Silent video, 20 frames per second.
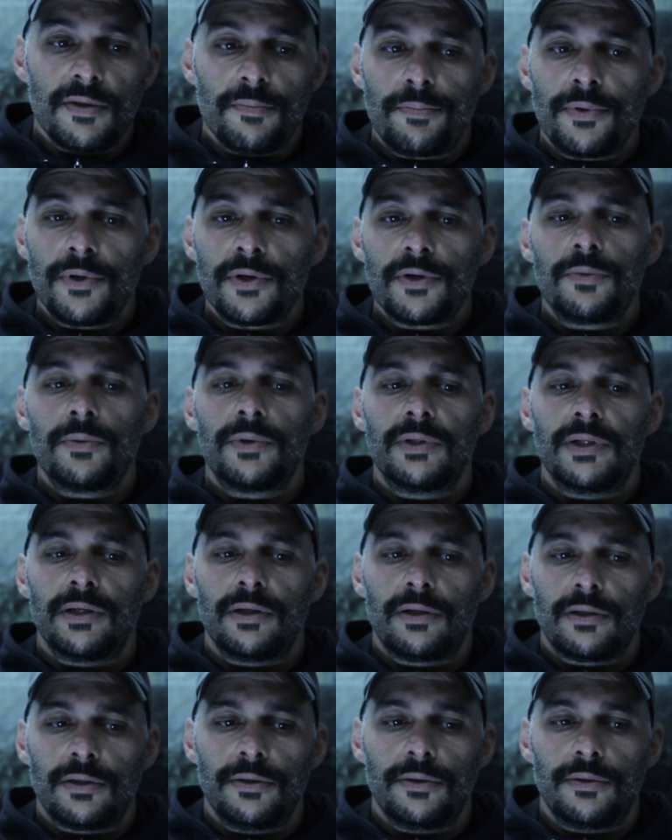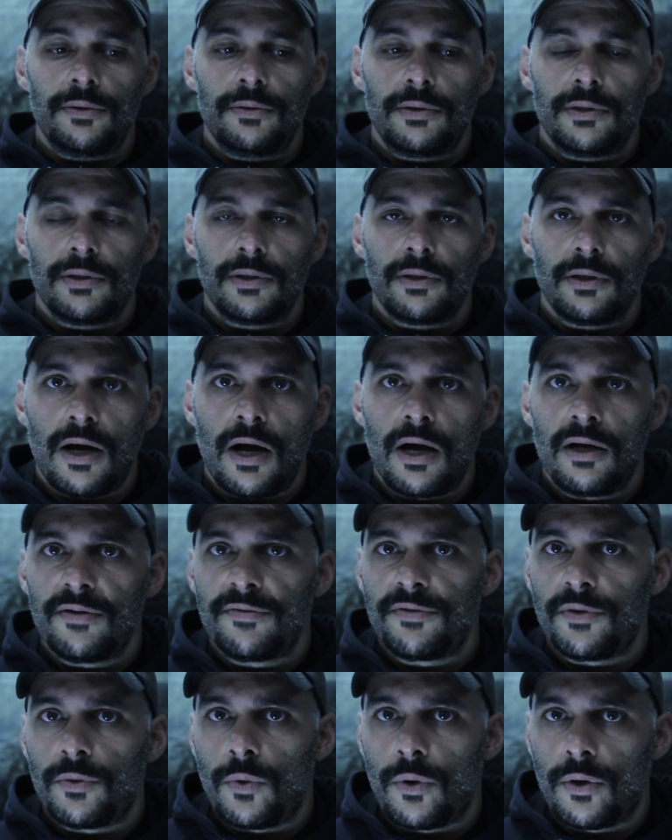The book will include
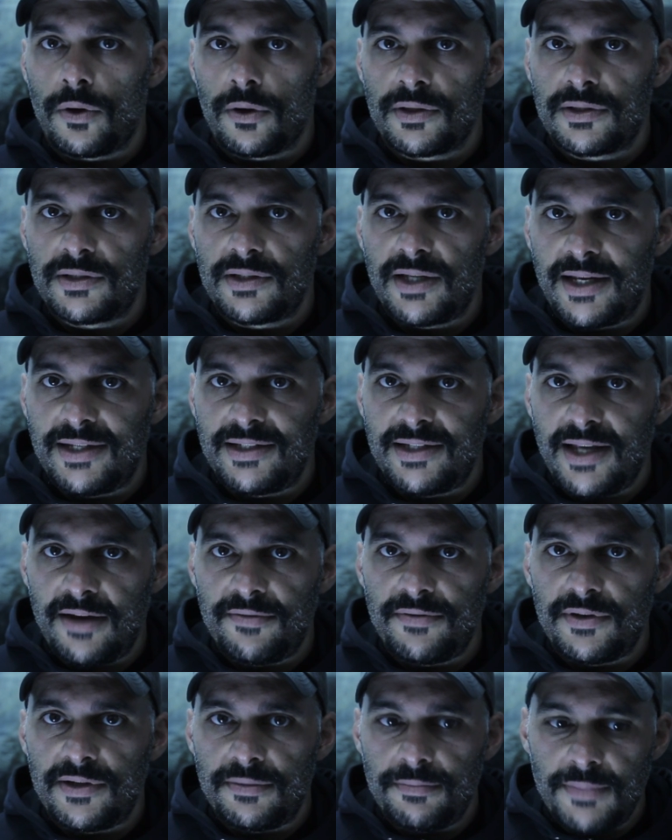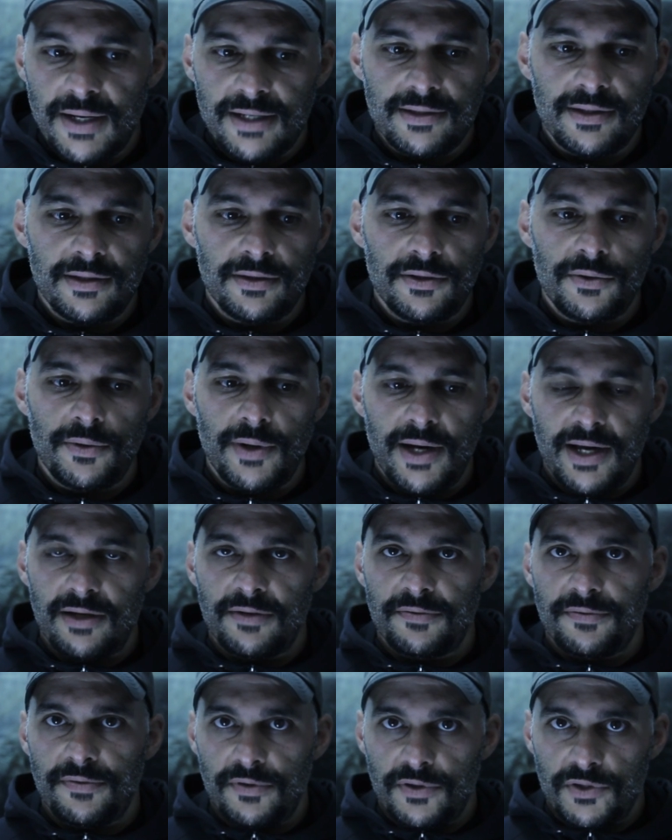all of the works that David and Menton
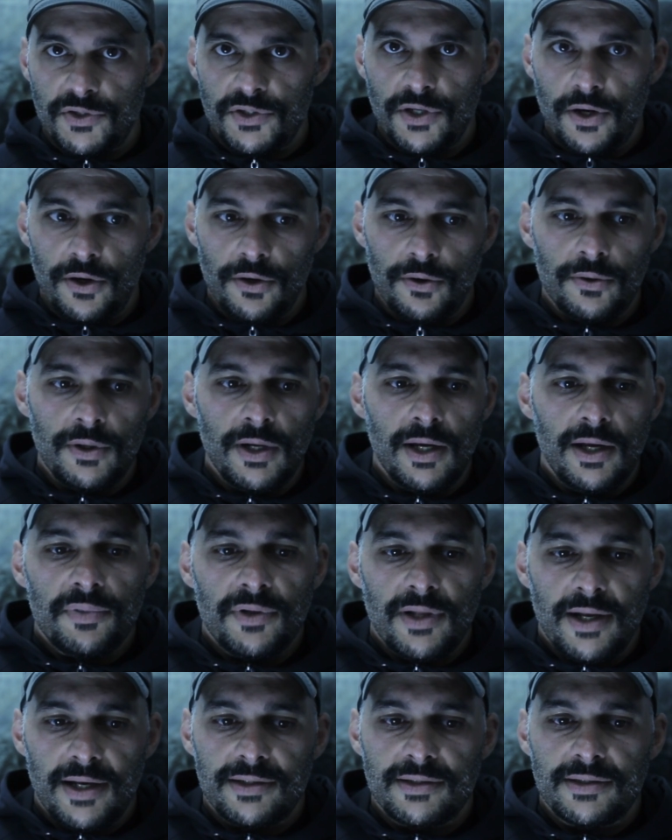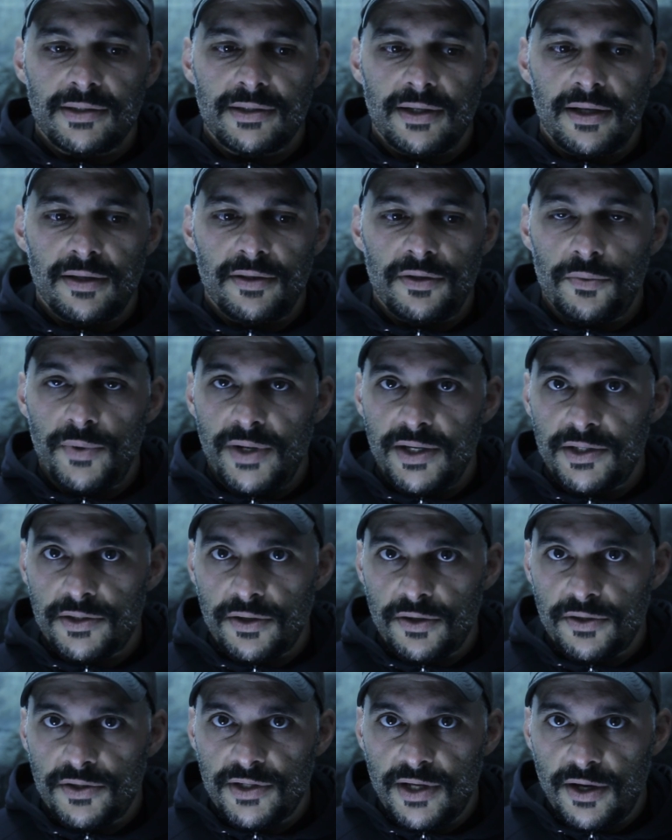created for the show, plus the
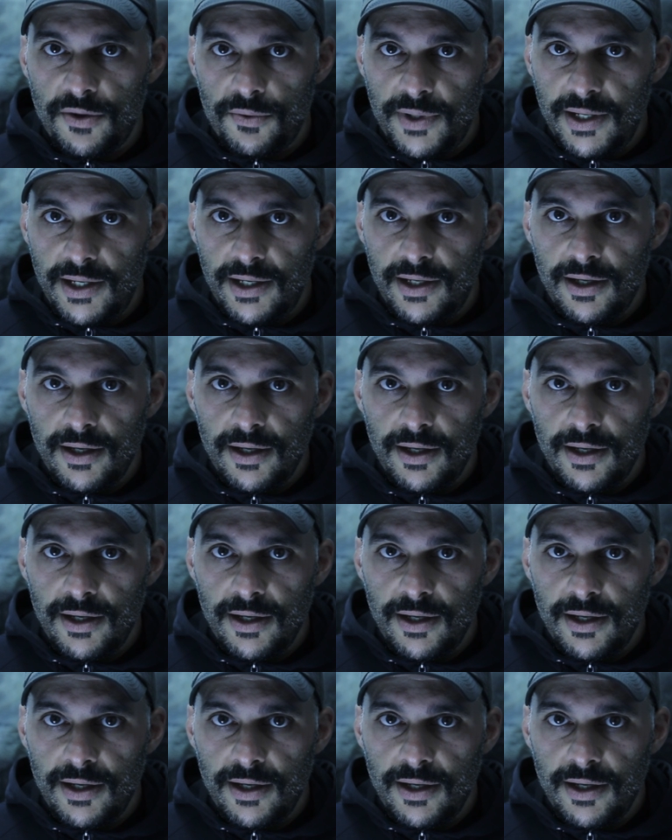research that we